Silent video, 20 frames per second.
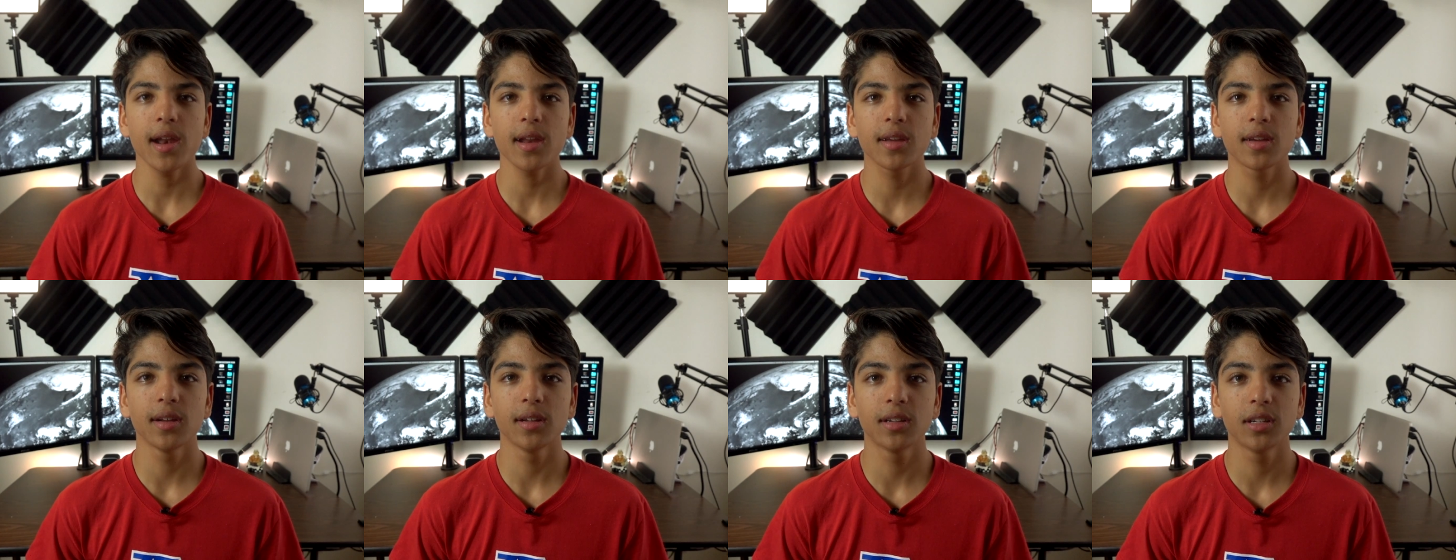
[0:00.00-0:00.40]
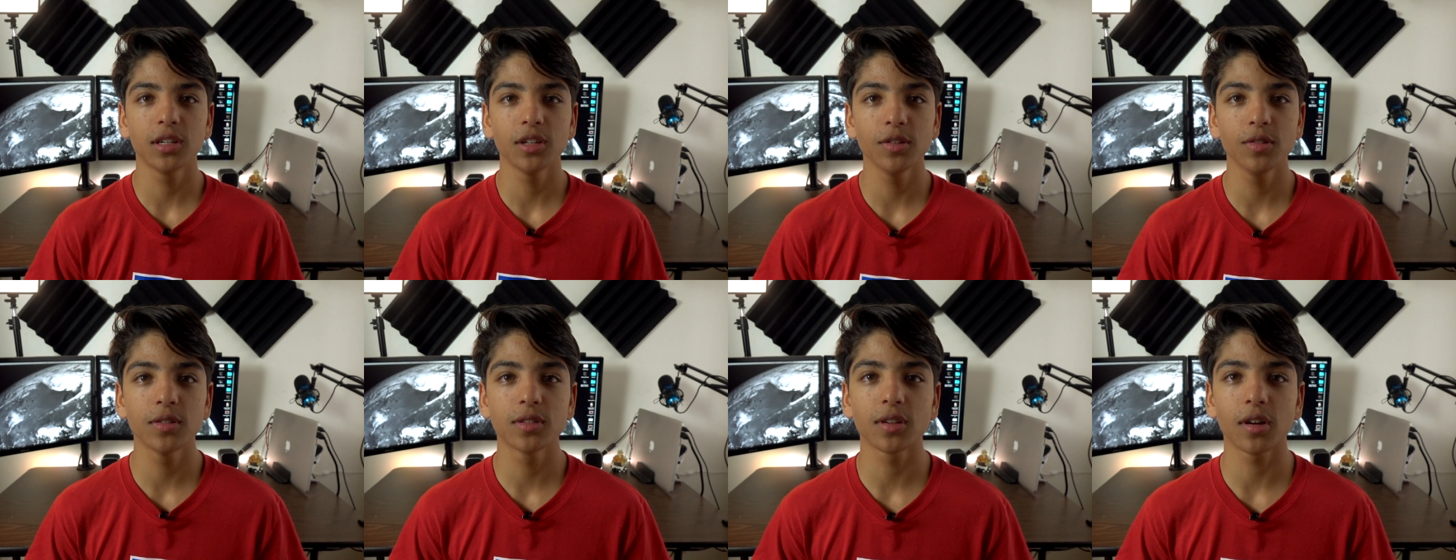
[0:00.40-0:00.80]
That
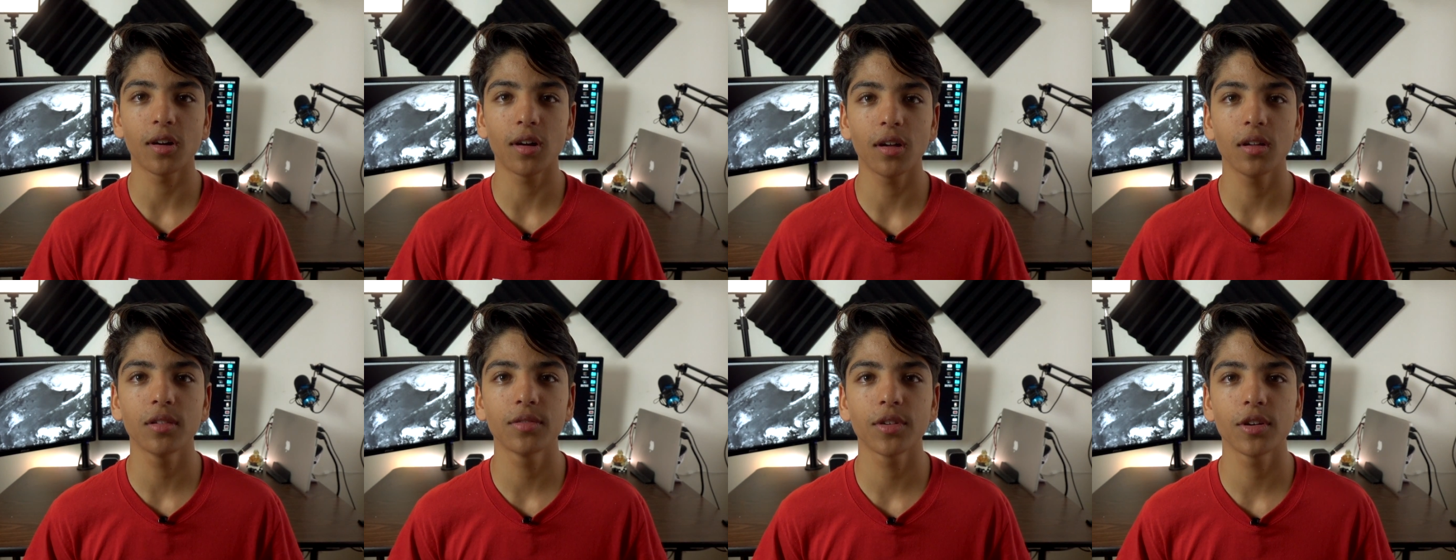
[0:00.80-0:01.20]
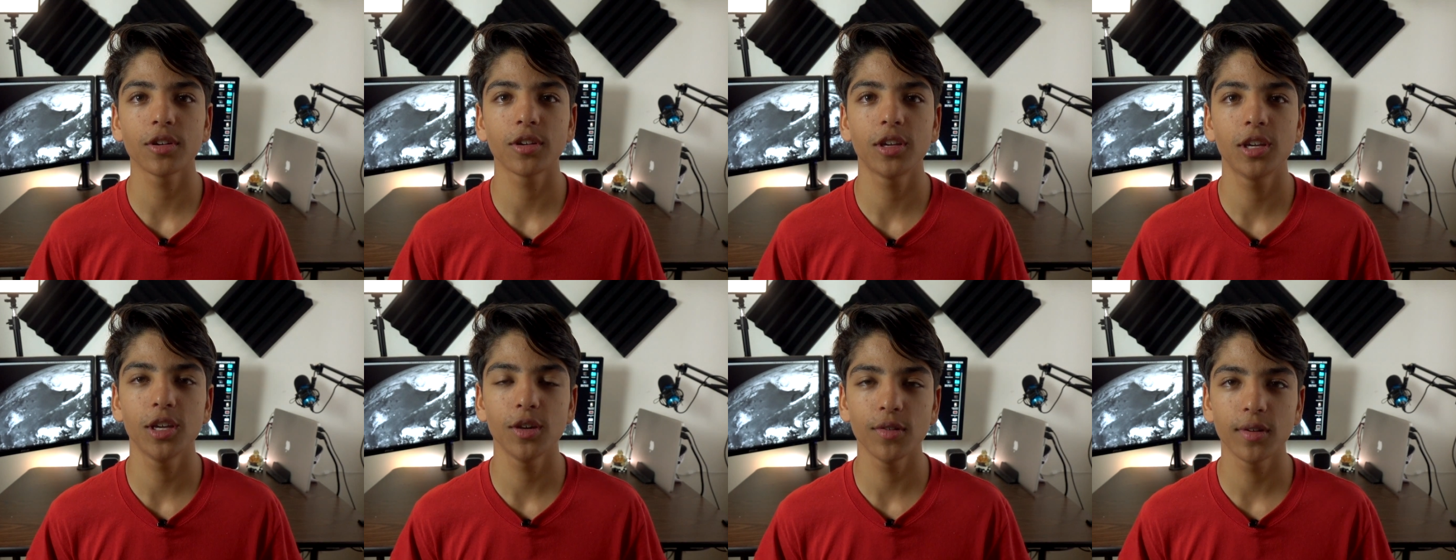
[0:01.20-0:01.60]
concludes all of
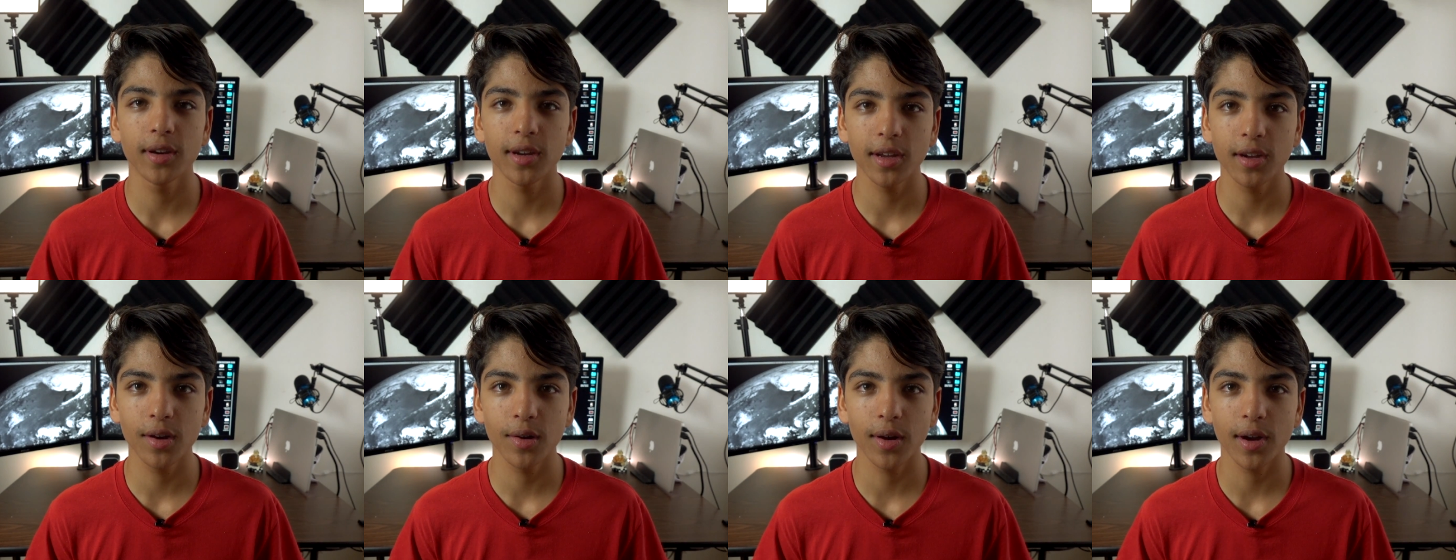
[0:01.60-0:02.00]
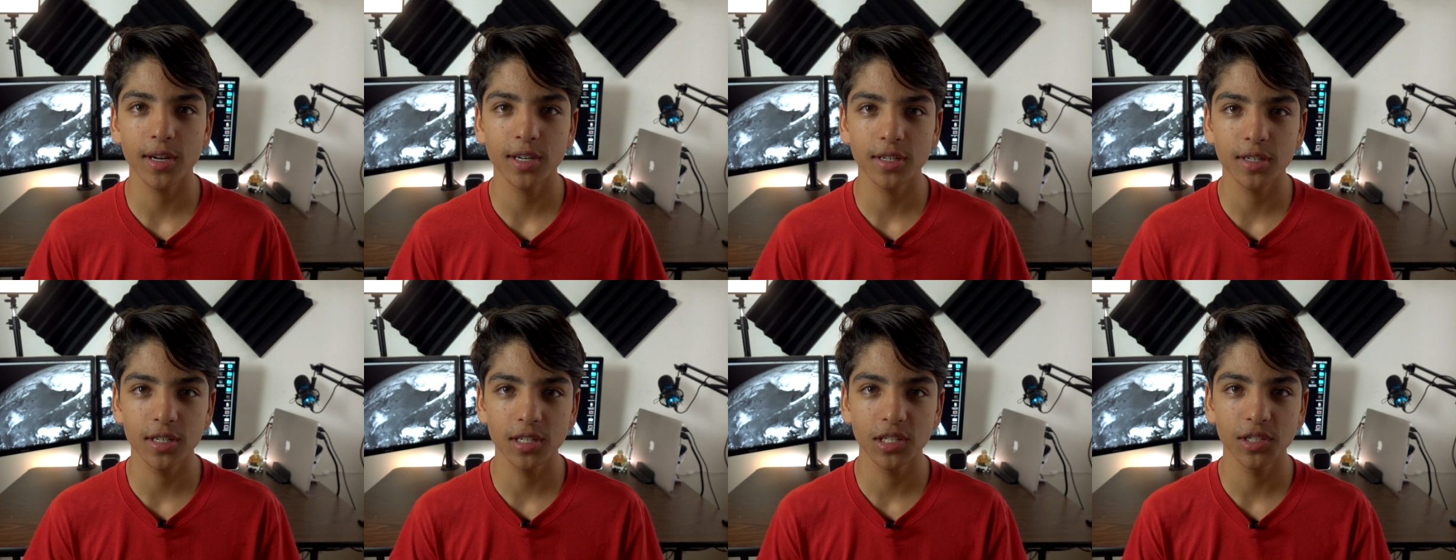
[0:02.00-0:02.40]
our Q&A
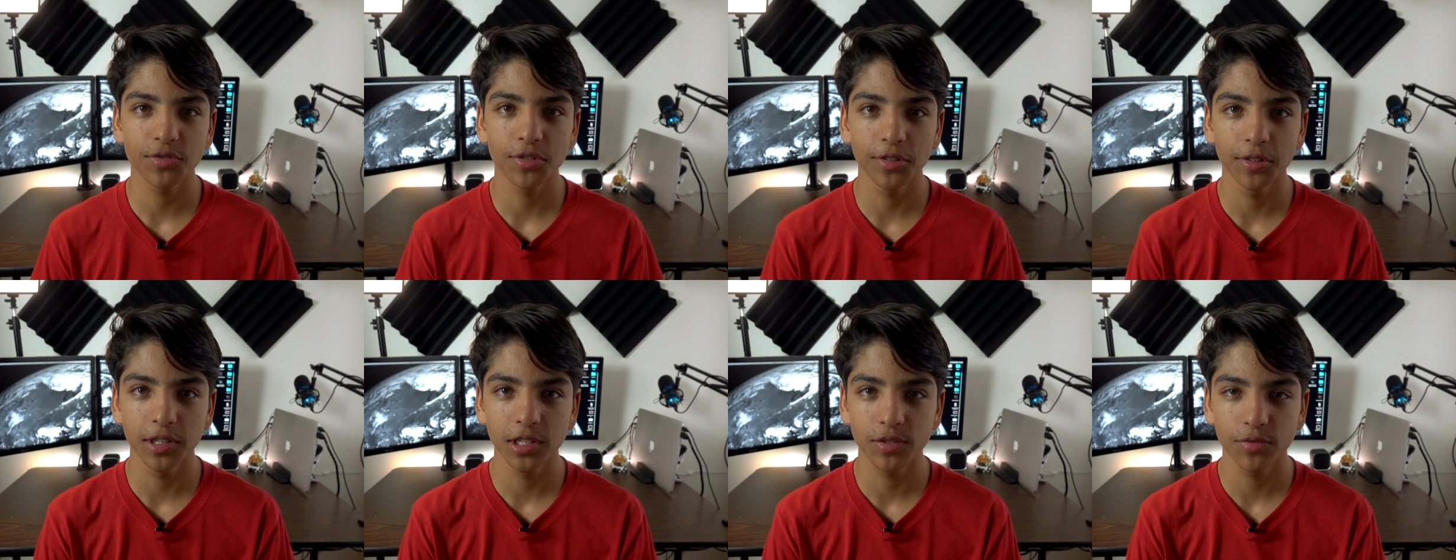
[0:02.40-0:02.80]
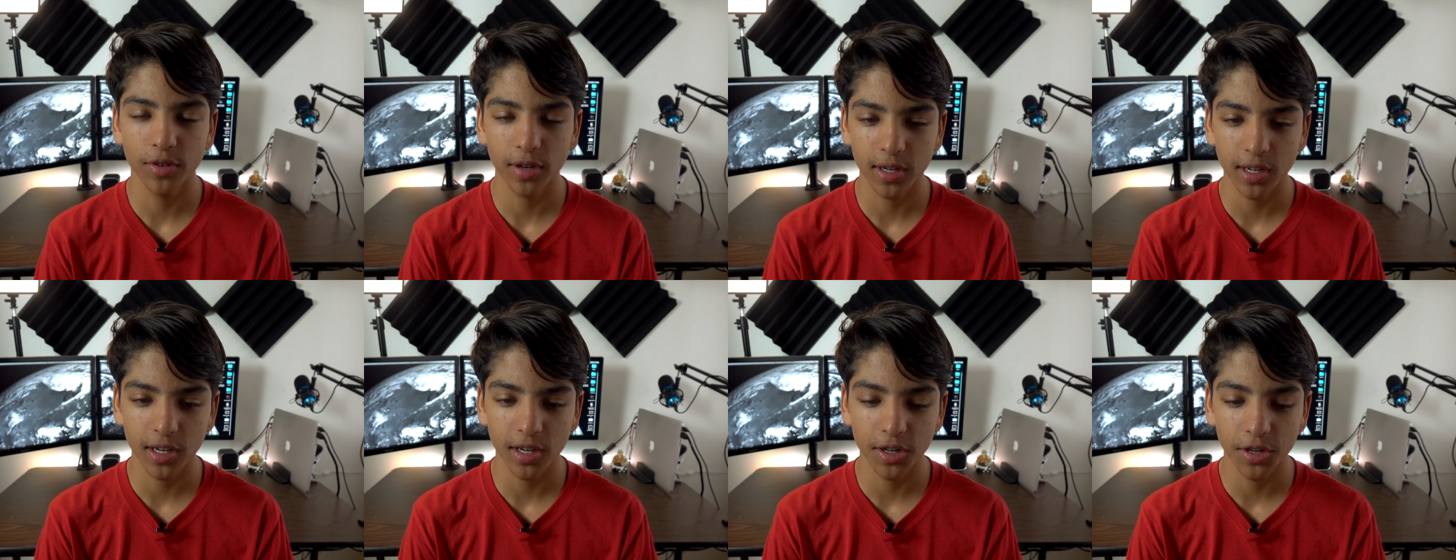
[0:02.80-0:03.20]
questions for this
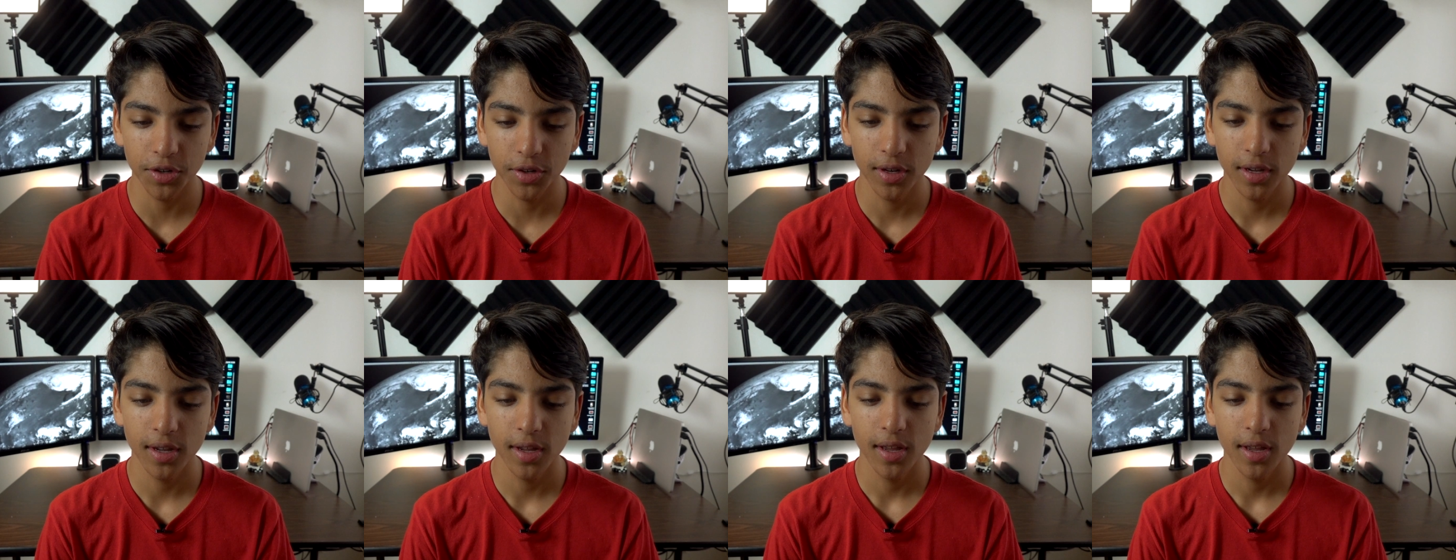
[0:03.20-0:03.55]
video.